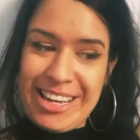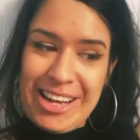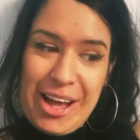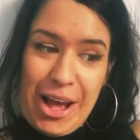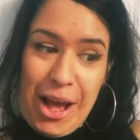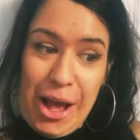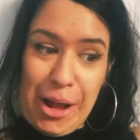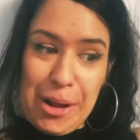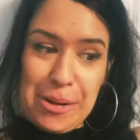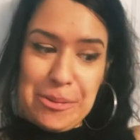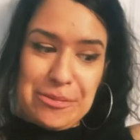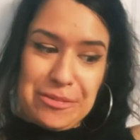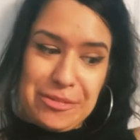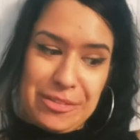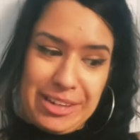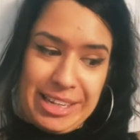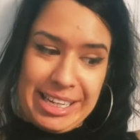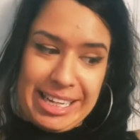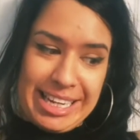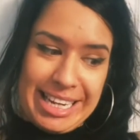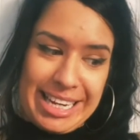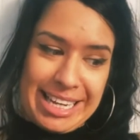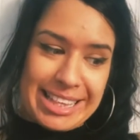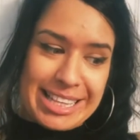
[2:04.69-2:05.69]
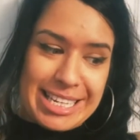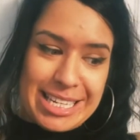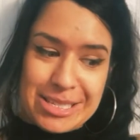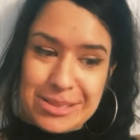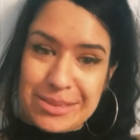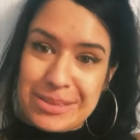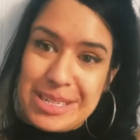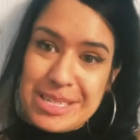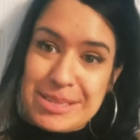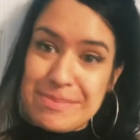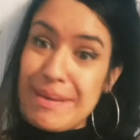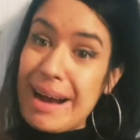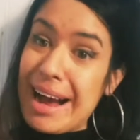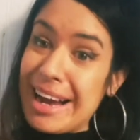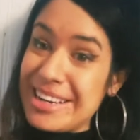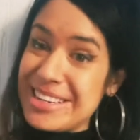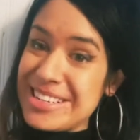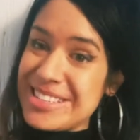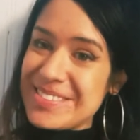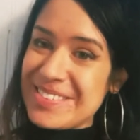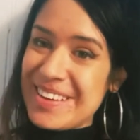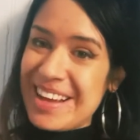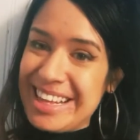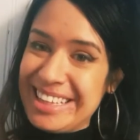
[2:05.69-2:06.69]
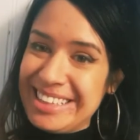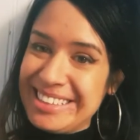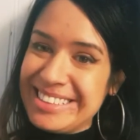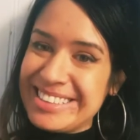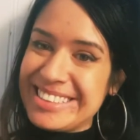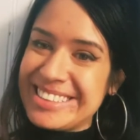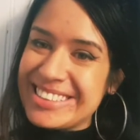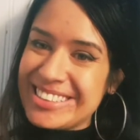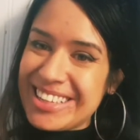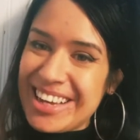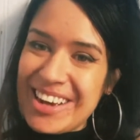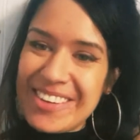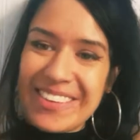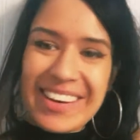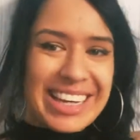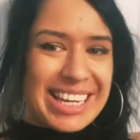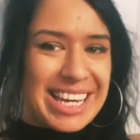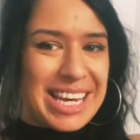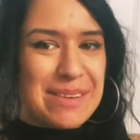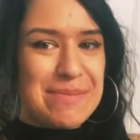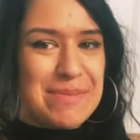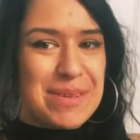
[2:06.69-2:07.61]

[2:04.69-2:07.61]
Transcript: hopefully this one is mine as well. So I'll keep you